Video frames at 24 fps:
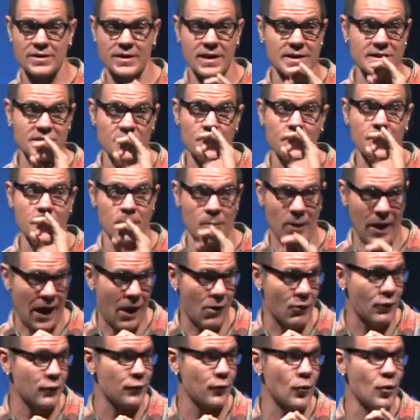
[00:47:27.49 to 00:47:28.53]
It's going to be
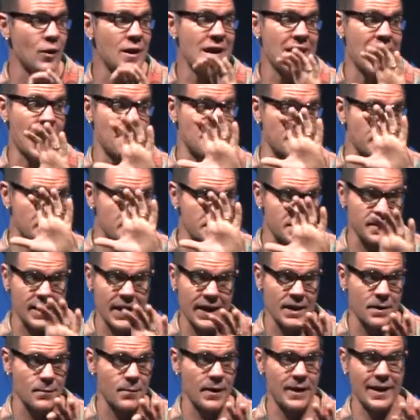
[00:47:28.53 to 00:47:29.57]
powerful. I'm excited
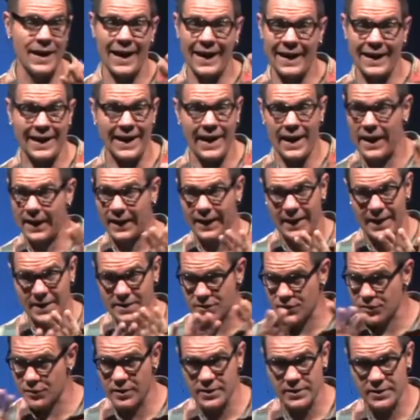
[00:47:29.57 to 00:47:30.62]
about it. I can't, I can't
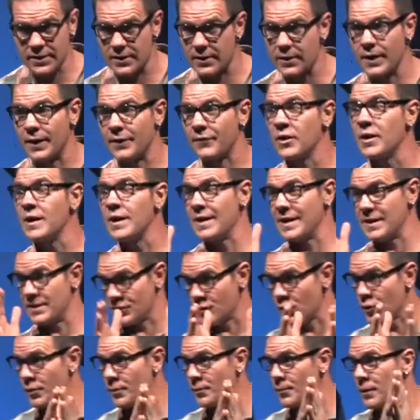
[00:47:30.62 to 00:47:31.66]
stress it enough. It is
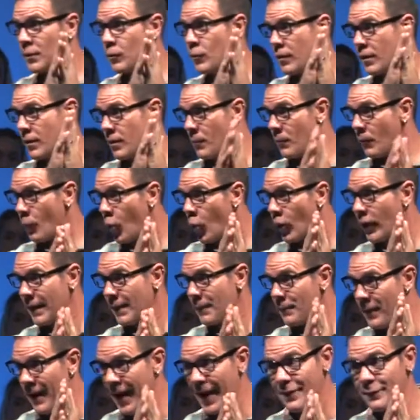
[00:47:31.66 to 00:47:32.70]
going to be one of the more
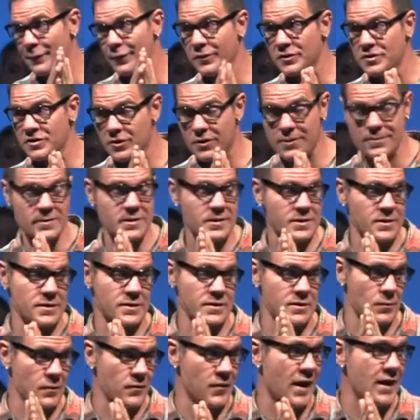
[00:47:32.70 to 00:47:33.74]
impactful sermon series that
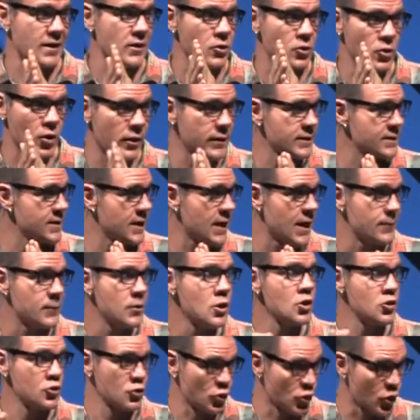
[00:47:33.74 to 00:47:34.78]
we've had in a long time.
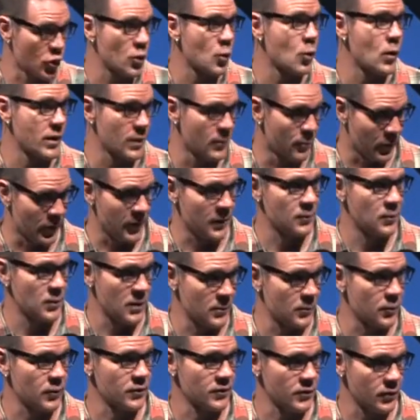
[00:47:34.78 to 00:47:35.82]
You're going to want to bring
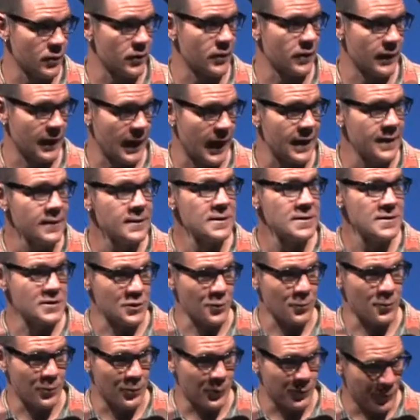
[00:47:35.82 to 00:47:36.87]
people to it, okay? So
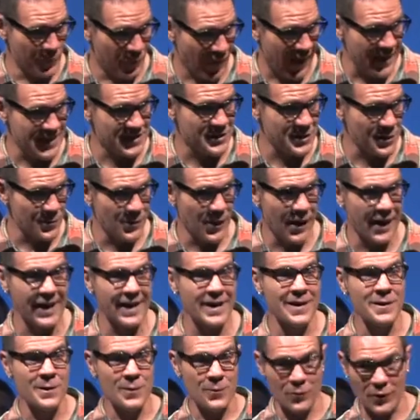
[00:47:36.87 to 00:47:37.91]
invite somebody,
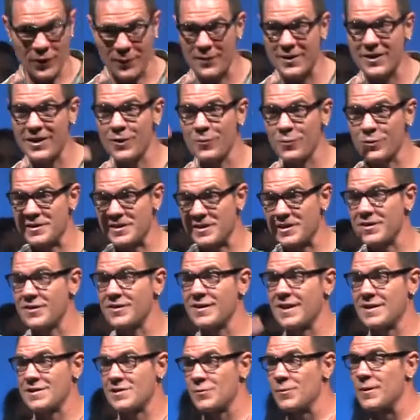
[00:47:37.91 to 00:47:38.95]
bring them in here. We'll see you
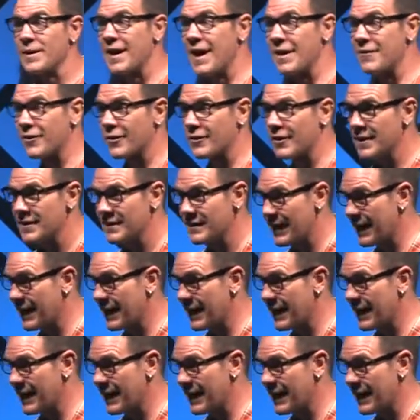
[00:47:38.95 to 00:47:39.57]
next week. Have a great day.